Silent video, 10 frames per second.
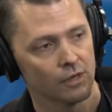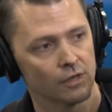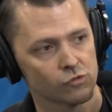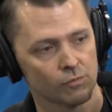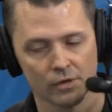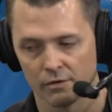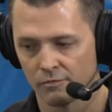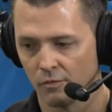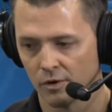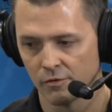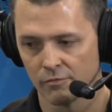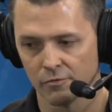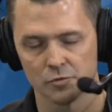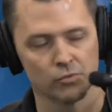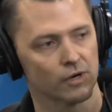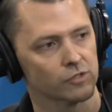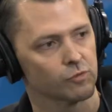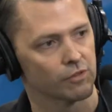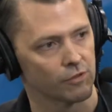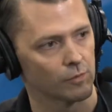This will be one of our first products
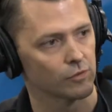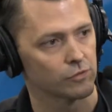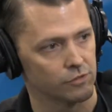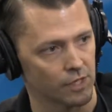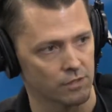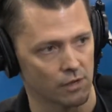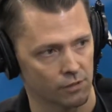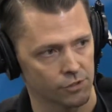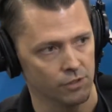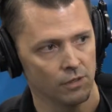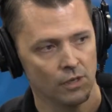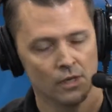with the Thunderbolt 2 technology.